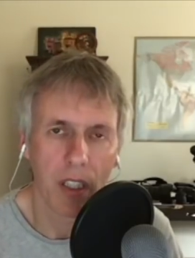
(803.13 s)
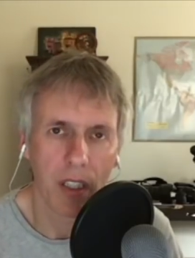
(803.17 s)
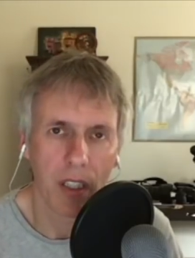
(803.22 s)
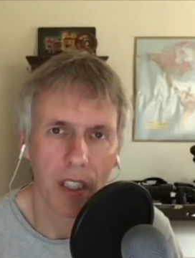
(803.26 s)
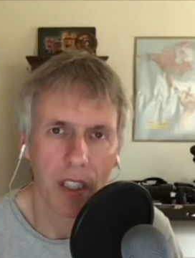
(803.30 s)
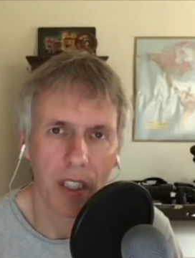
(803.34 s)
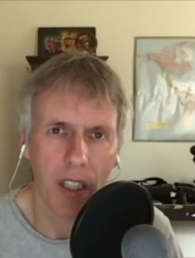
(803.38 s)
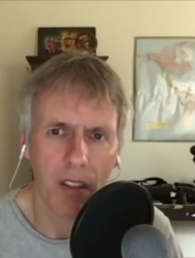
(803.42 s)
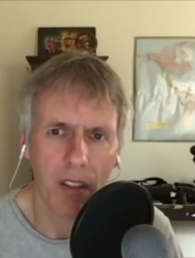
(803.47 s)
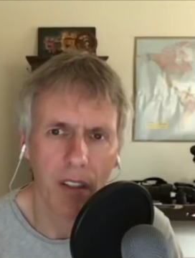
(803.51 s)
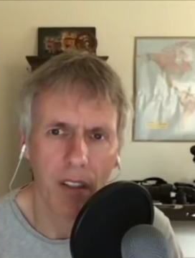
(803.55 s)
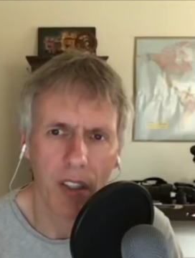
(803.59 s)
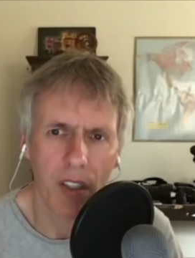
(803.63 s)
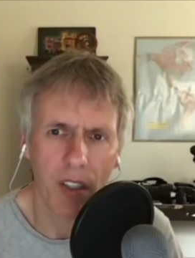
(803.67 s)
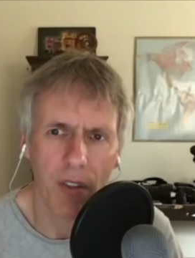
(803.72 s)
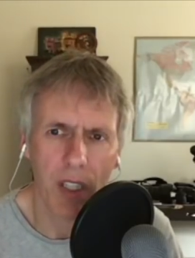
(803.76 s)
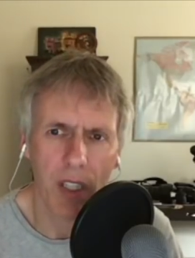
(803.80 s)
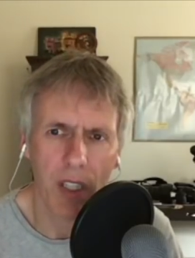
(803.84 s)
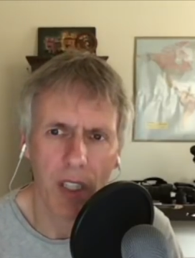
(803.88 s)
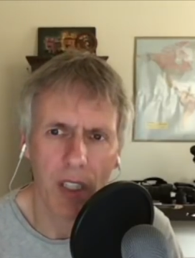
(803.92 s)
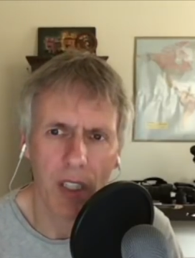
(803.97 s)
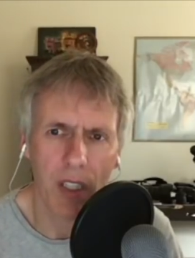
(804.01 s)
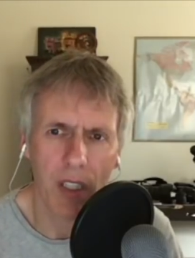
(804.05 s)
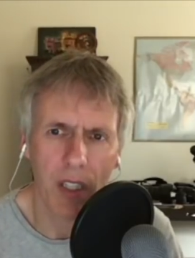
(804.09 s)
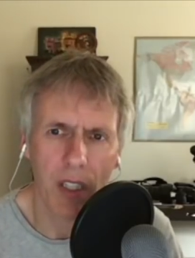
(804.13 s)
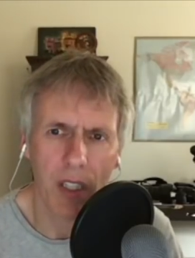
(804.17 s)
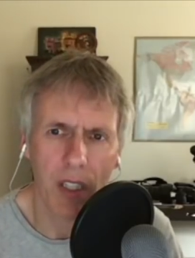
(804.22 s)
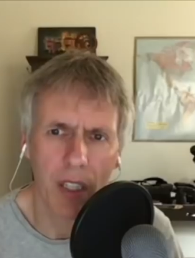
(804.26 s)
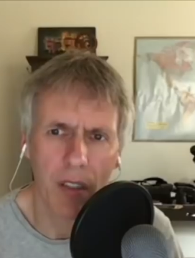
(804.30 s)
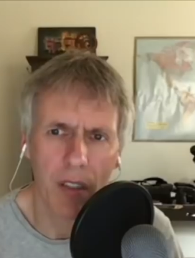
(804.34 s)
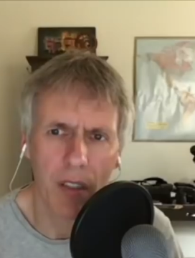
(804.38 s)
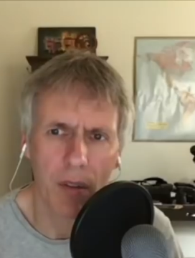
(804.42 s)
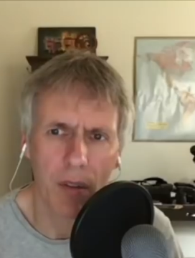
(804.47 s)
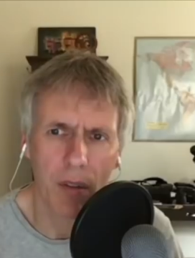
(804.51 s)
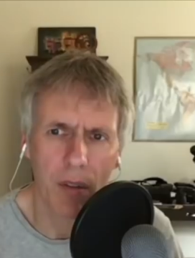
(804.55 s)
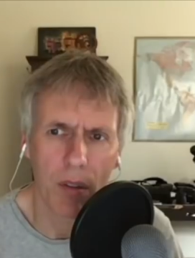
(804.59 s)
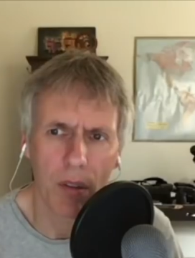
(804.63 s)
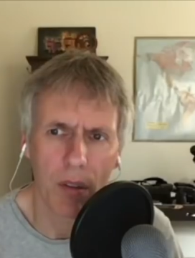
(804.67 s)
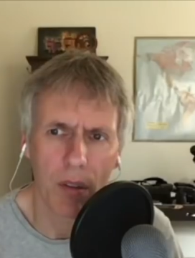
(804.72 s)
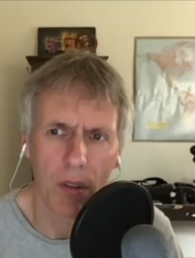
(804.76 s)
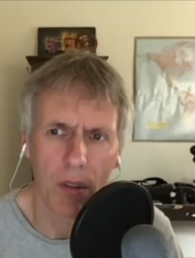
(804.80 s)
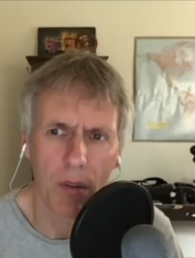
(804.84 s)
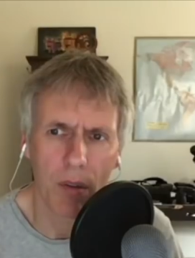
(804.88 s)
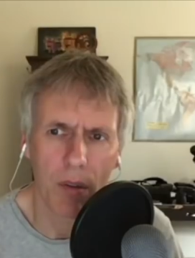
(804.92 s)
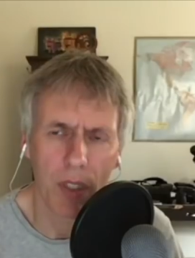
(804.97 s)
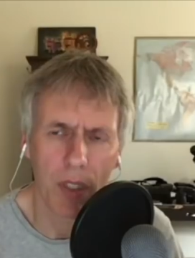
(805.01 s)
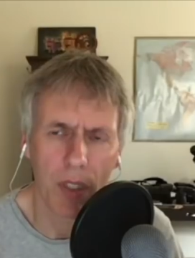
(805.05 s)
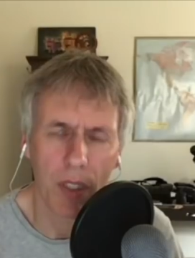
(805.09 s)
Did that go straight into that,
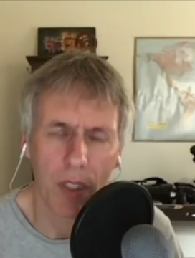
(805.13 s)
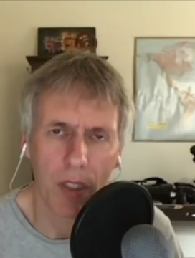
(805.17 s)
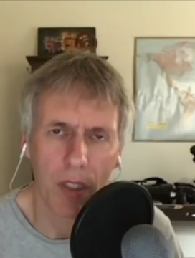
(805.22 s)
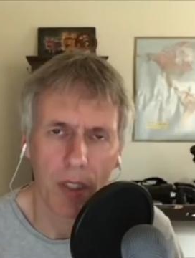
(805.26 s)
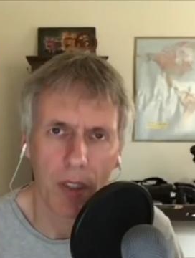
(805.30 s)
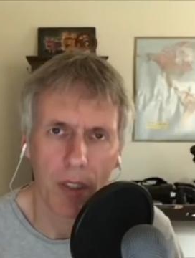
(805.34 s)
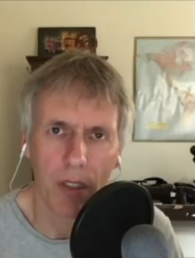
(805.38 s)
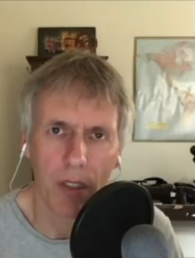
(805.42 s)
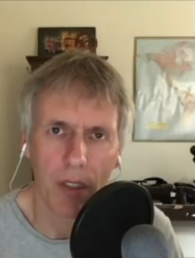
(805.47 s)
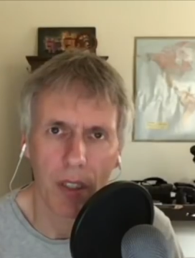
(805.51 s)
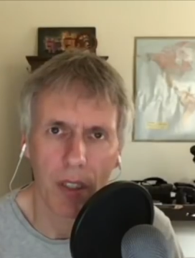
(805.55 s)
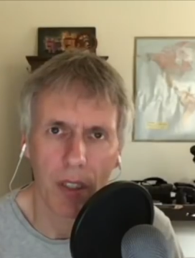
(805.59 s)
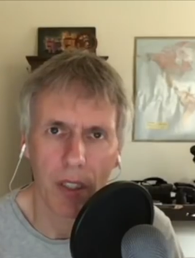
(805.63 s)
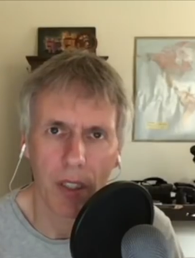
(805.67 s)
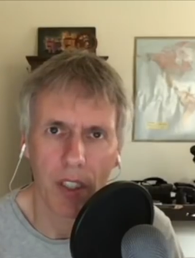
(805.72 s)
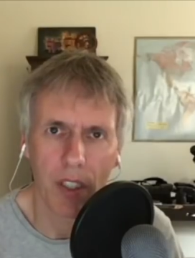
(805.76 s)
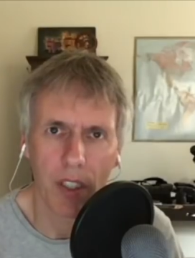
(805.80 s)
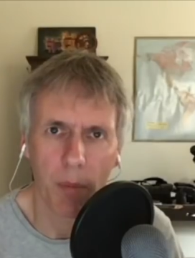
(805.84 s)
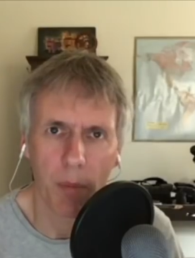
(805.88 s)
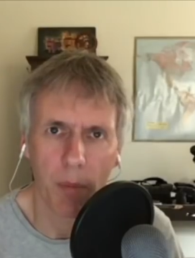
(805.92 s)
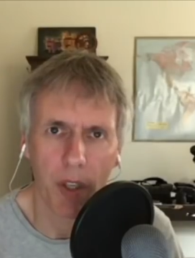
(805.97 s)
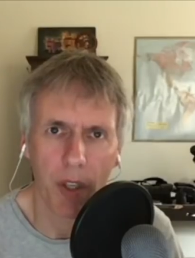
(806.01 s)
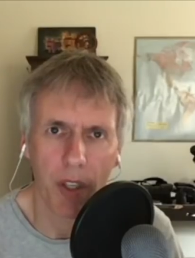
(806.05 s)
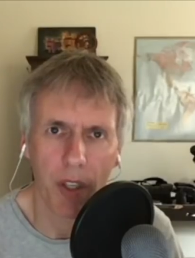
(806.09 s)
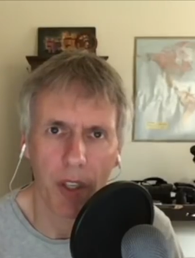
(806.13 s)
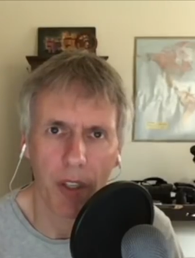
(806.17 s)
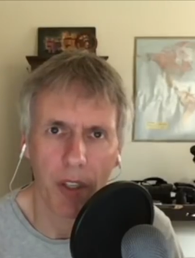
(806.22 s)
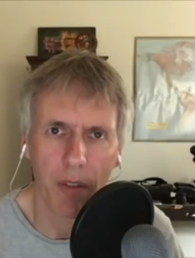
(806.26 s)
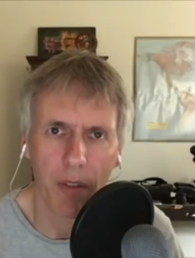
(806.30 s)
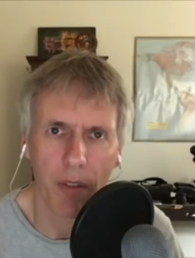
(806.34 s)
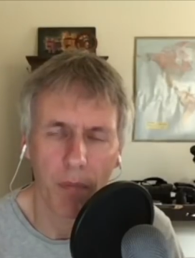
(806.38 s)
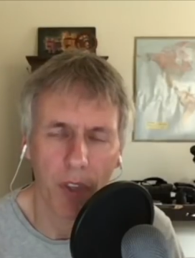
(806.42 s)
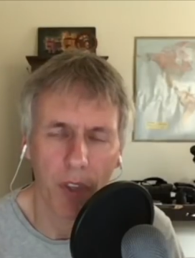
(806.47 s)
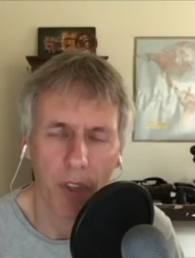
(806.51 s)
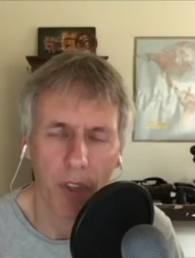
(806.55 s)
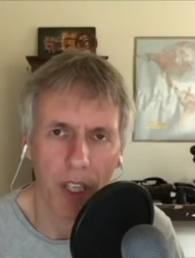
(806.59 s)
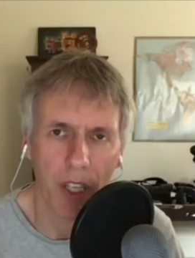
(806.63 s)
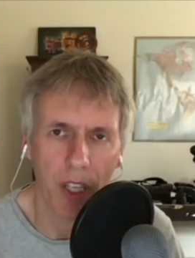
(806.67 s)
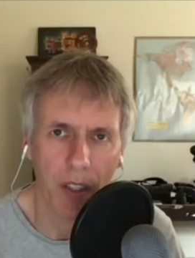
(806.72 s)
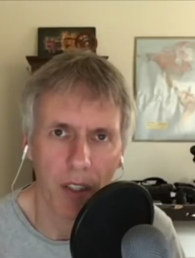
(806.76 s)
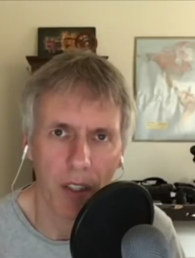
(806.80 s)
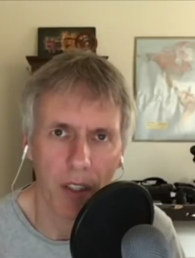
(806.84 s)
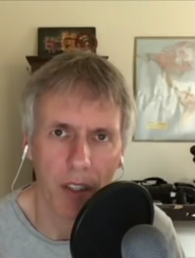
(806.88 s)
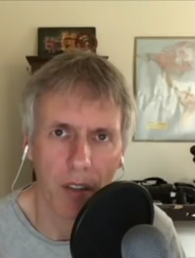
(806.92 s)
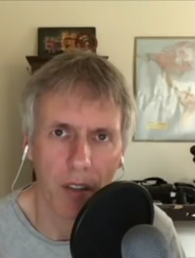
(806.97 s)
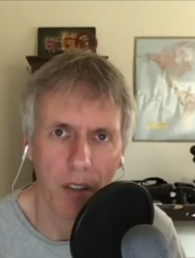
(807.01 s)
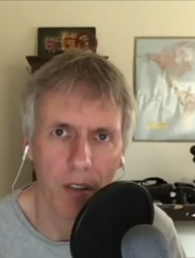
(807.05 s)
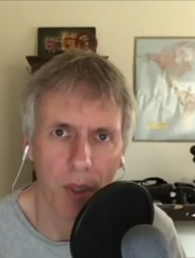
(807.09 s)
or was there like some other
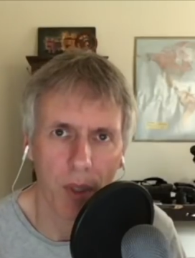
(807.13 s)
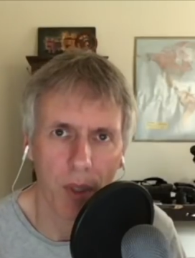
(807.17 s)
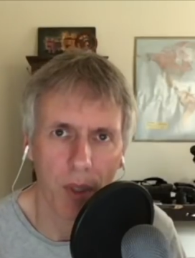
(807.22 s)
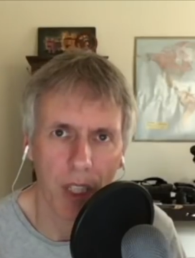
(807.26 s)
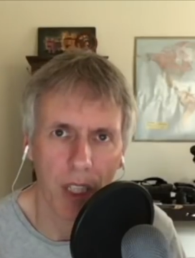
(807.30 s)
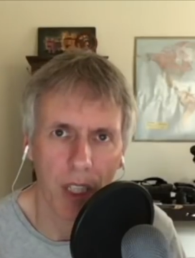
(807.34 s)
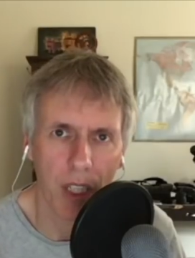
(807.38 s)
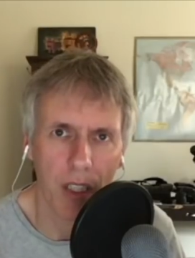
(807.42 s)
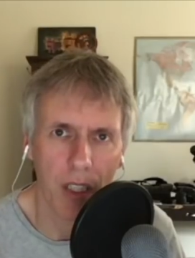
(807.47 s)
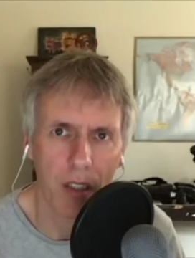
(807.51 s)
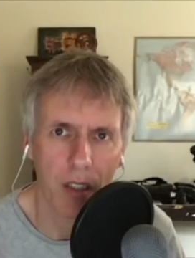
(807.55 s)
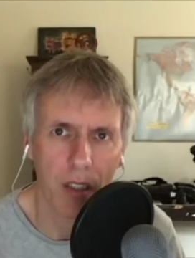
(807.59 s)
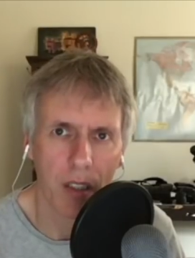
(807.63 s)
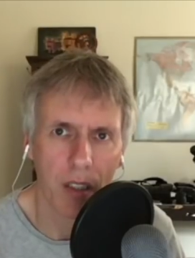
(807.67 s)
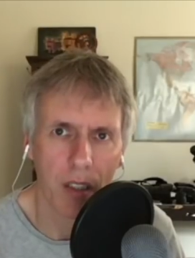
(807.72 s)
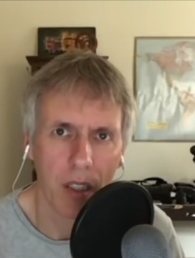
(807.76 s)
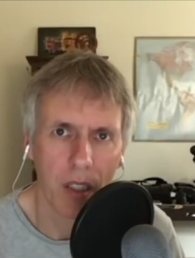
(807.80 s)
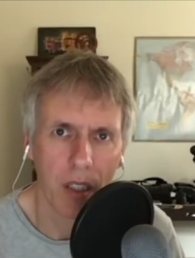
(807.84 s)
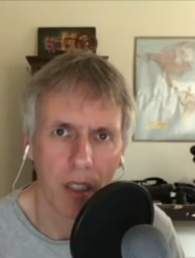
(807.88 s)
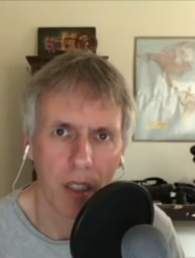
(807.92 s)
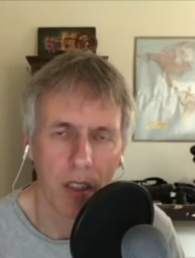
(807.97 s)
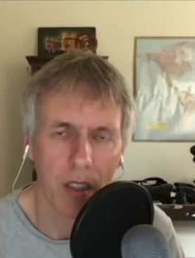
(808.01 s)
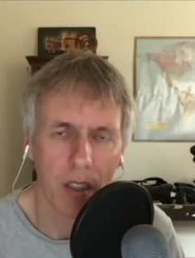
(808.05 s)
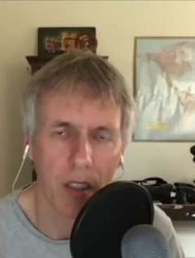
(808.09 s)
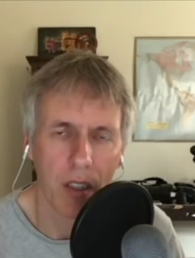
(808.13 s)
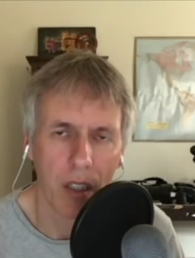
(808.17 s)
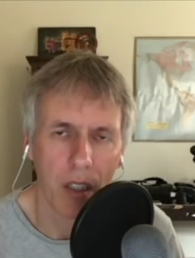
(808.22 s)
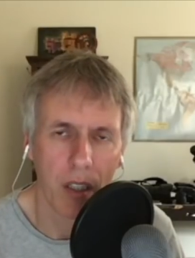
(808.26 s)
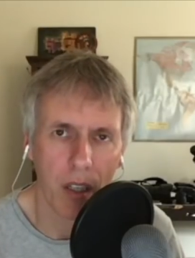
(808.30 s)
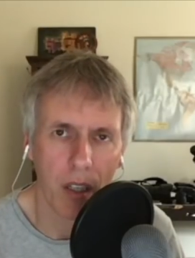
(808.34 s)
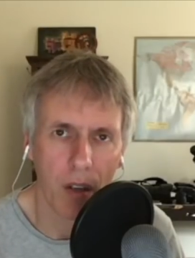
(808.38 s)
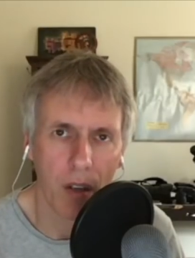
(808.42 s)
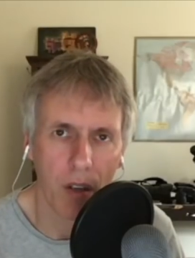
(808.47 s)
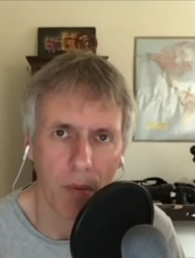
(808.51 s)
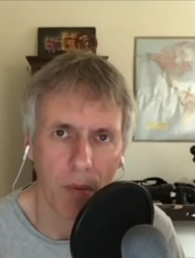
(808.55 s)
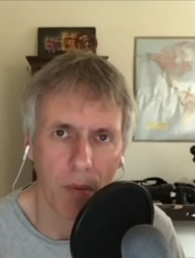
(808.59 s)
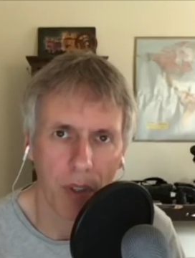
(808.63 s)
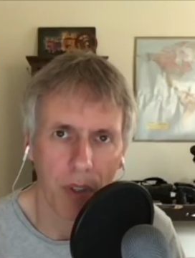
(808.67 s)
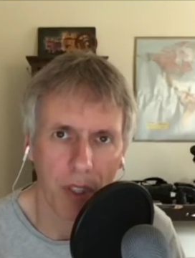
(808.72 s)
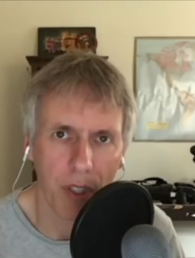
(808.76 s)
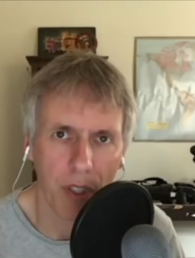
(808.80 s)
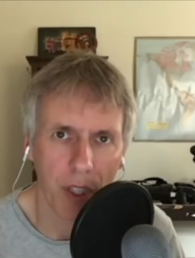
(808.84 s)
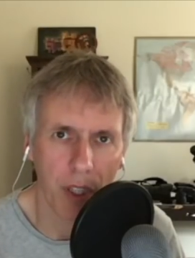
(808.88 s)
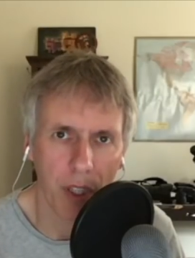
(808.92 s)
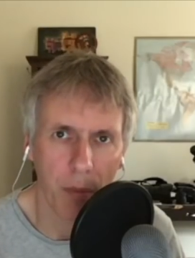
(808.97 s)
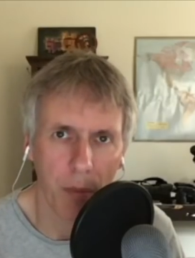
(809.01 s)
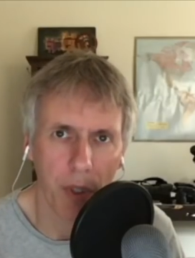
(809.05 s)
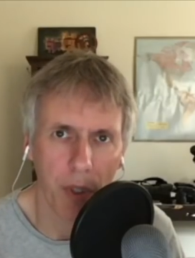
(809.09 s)
thing that triggered it along with
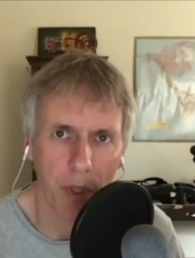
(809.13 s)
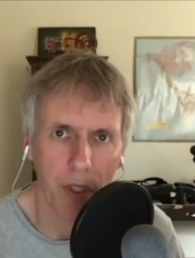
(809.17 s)
the South